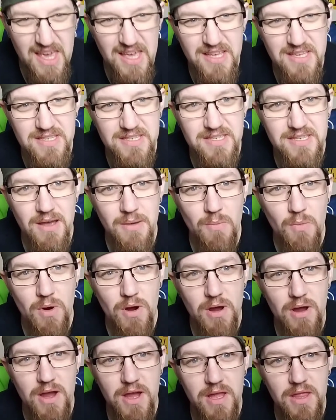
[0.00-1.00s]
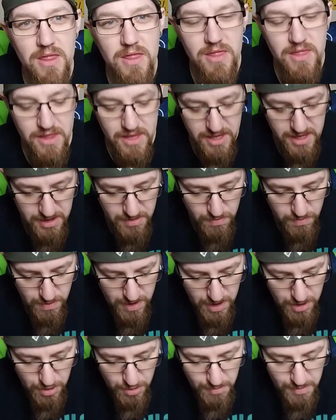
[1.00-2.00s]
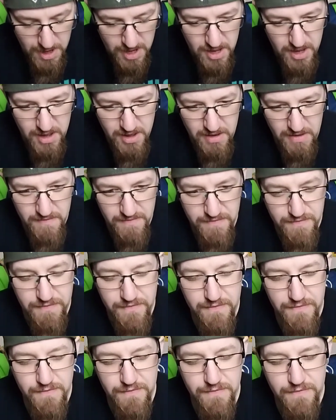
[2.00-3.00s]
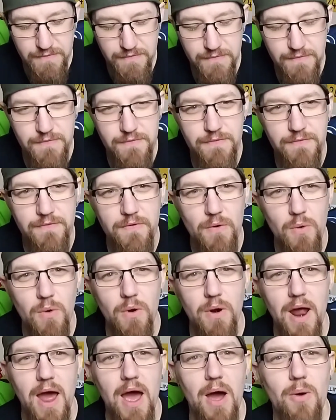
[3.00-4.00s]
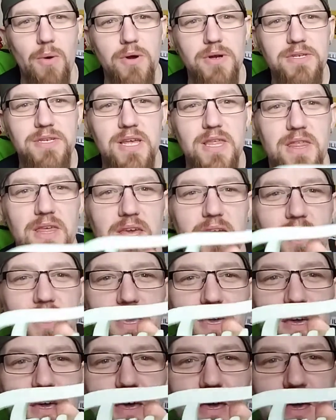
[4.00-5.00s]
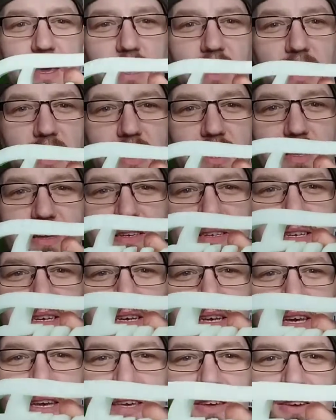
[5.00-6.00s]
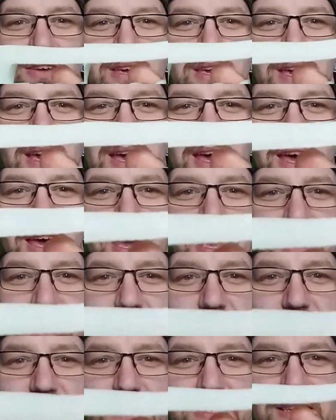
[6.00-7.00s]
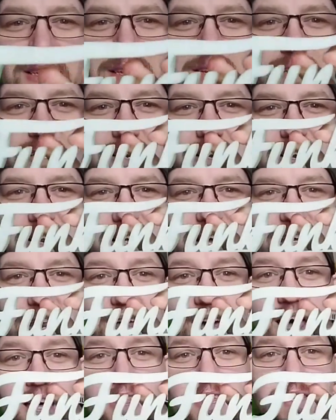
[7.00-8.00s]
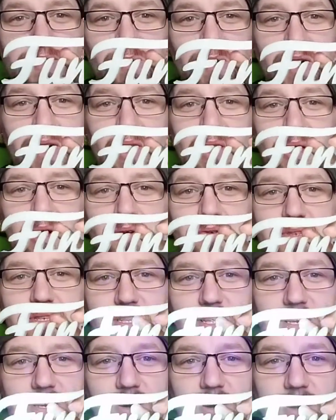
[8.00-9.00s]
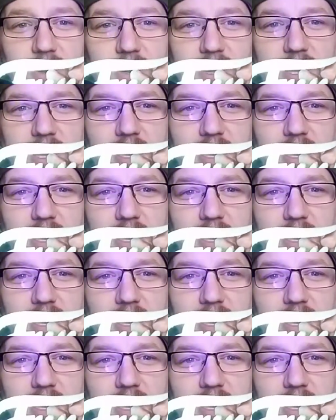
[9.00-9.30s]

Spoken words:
somewhere in the realm of 4 hours, I think. You can kind of see it. This one glows in the dark.